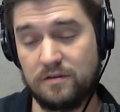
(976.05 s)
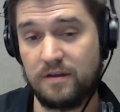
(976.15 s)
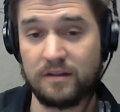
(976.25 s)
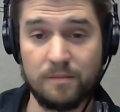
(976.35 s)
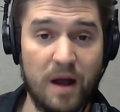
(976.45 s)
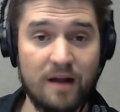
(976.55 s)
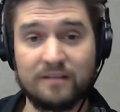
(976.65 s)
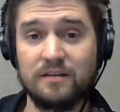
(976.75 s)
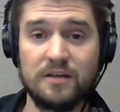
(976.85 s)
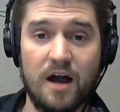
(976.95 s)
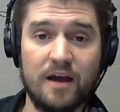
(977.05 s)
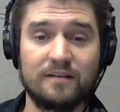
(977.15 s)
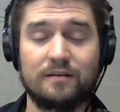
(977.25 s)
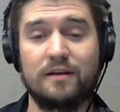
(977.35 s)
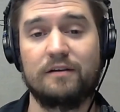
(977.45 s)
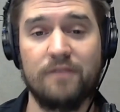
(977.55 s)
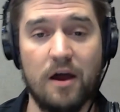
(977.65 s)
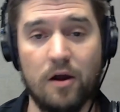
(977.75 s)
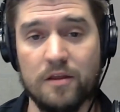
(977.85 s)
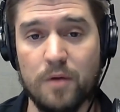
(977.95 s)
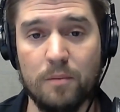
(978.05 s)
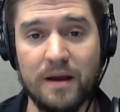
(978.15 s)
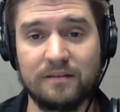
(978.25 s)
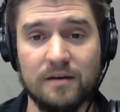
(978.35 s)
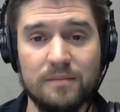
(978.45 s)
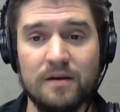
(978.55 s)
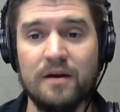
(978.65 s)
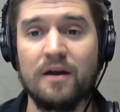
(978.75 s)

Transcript: You think the Bucks and Giannis, they're about all the momentum?